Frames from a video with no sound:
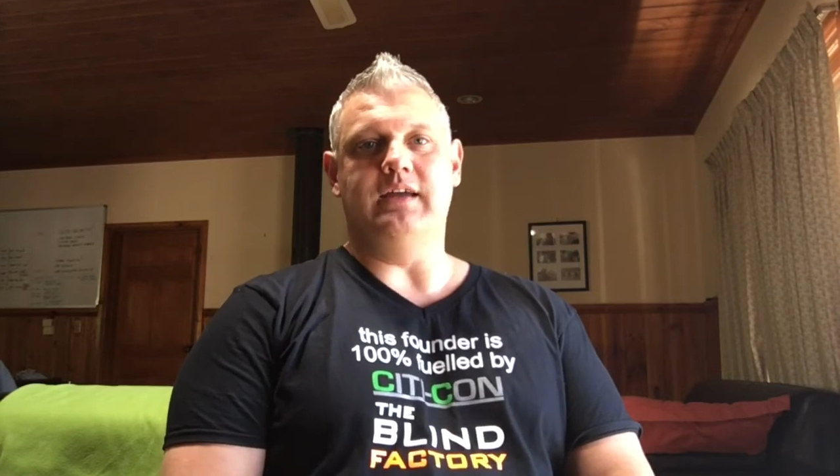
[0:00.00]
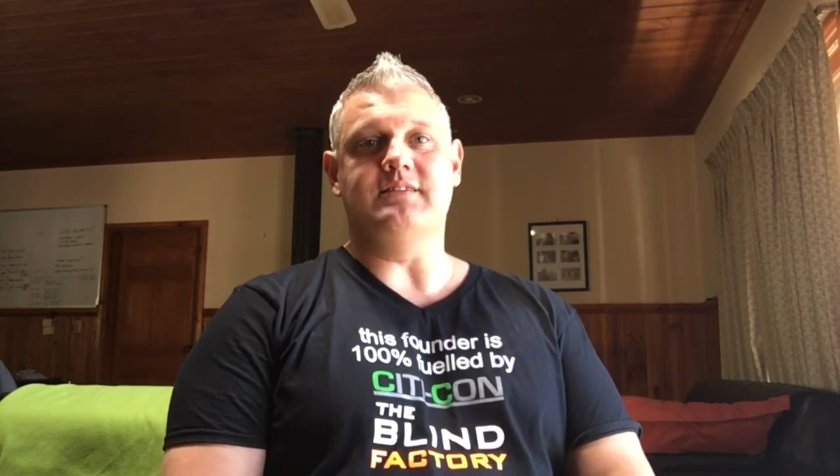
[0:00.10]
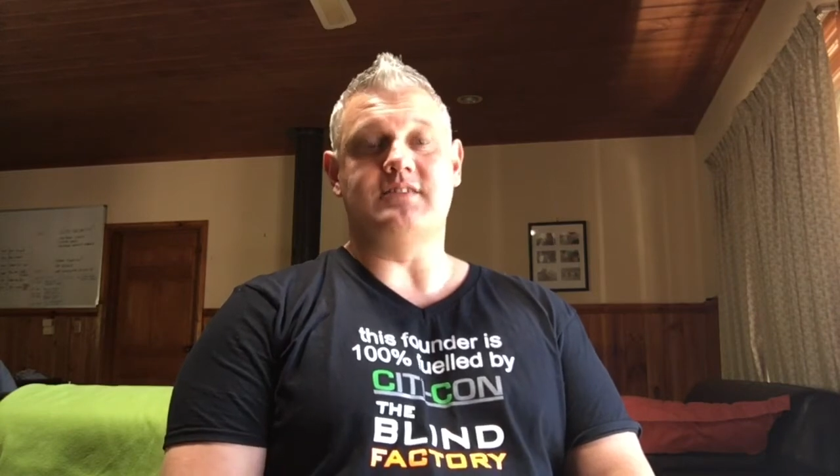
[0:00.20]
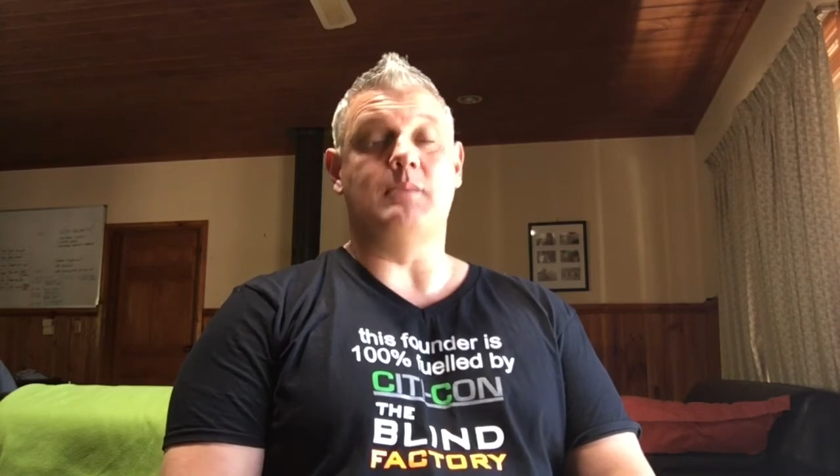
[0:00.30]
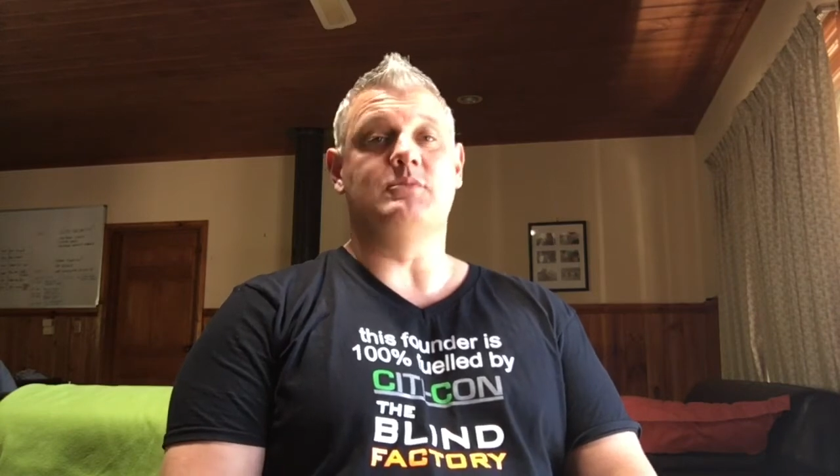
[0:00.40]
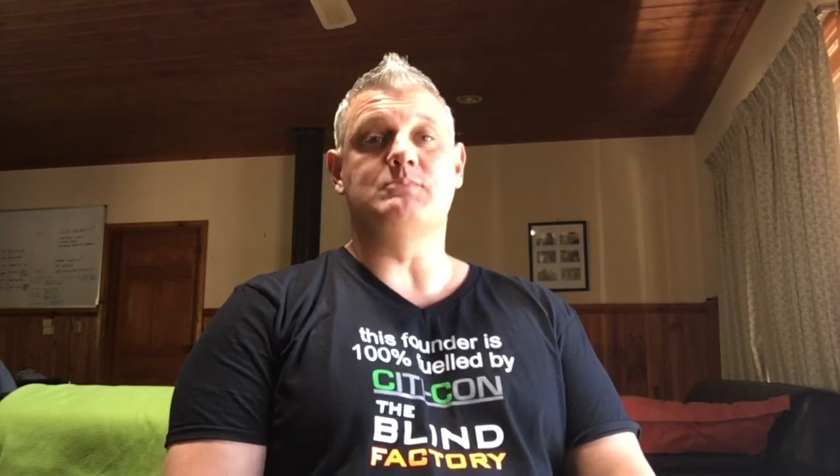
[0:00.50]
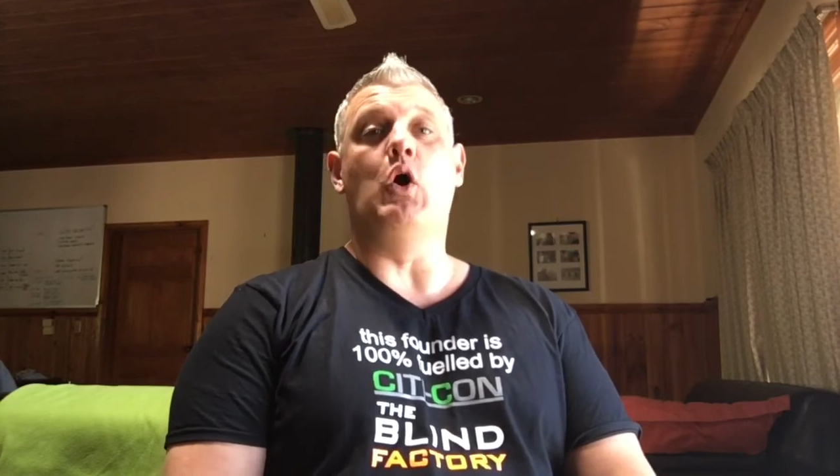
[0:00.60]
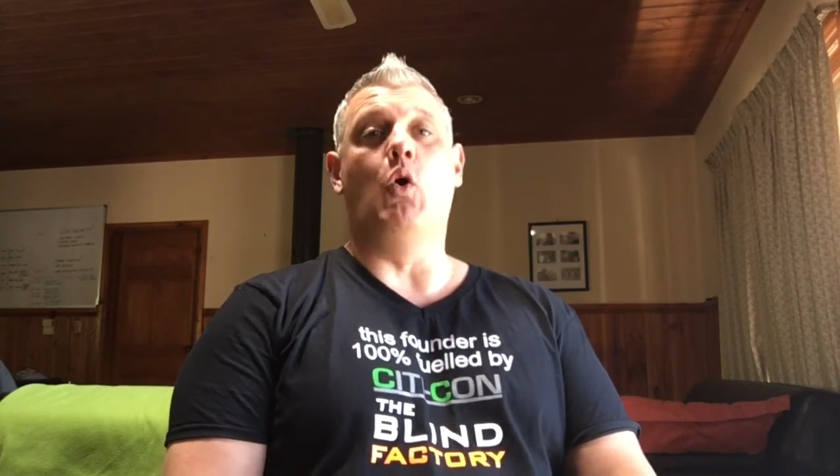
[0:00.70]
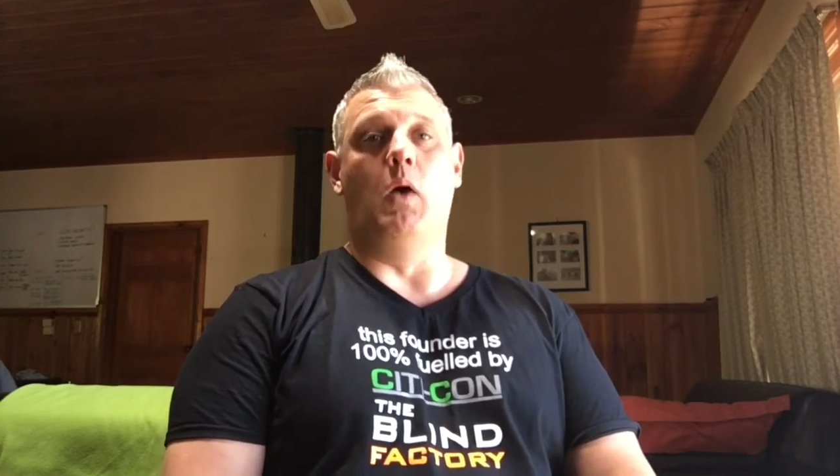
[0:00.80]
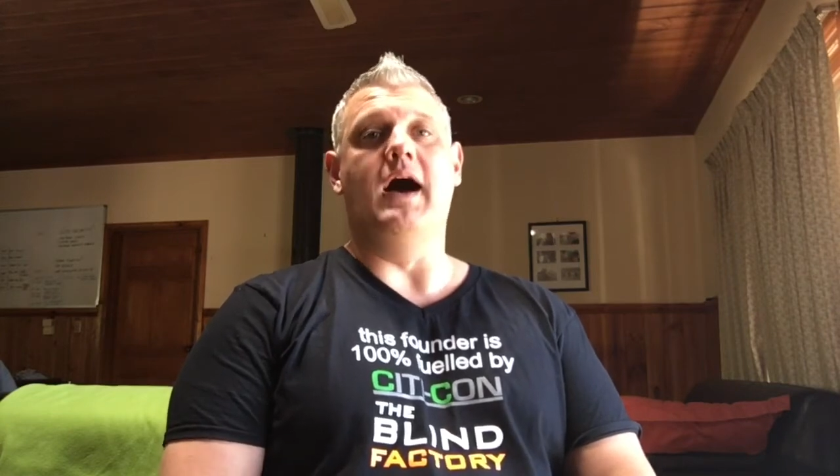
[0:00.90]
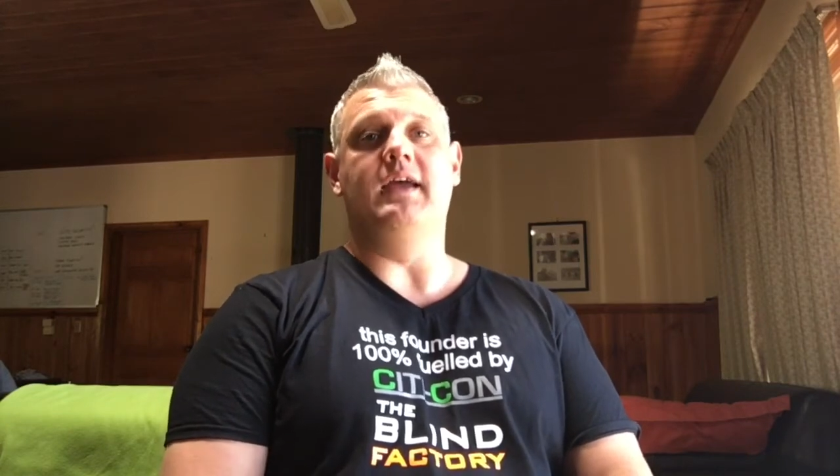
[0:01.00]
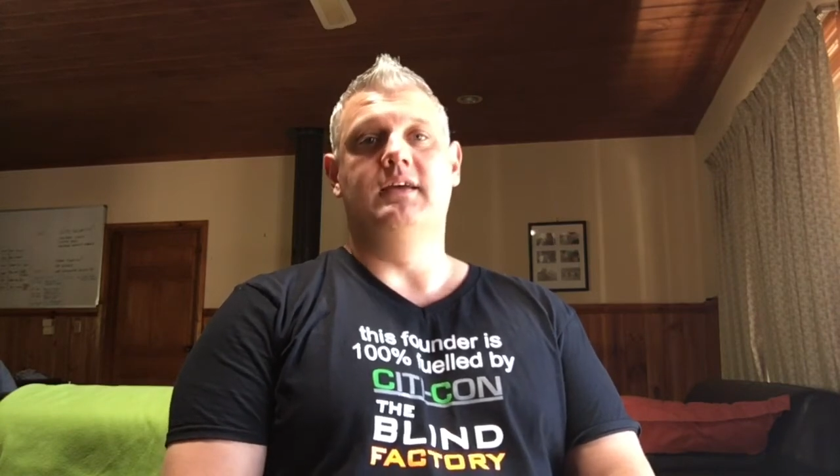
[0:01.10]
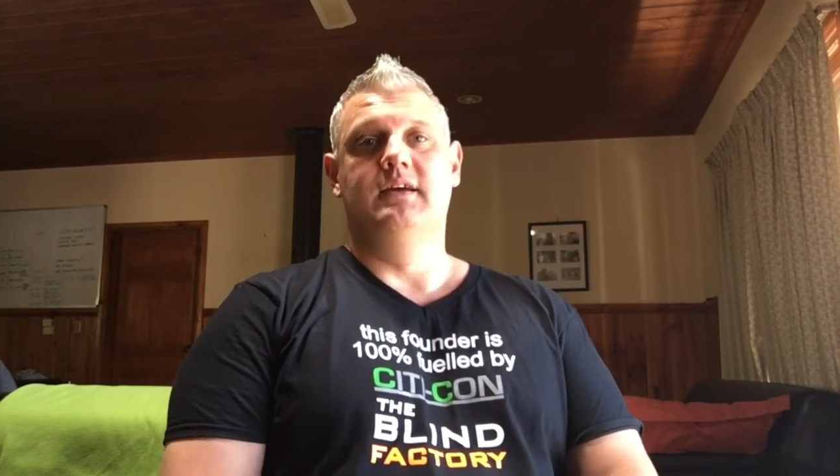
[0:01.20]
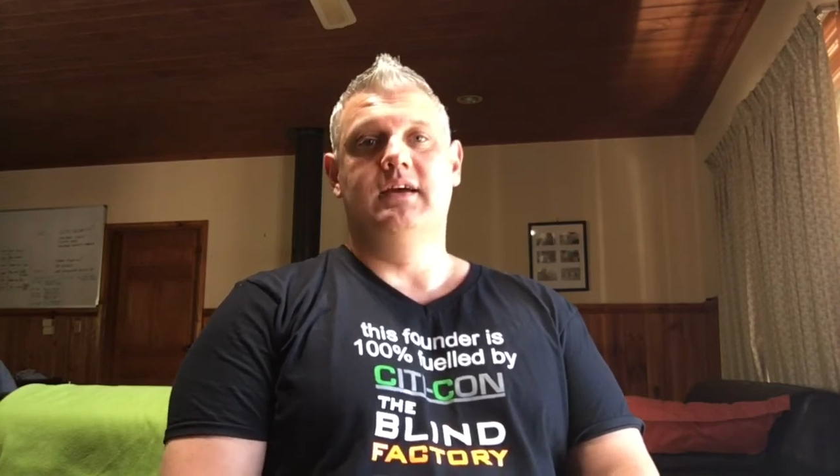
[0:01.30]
in some small way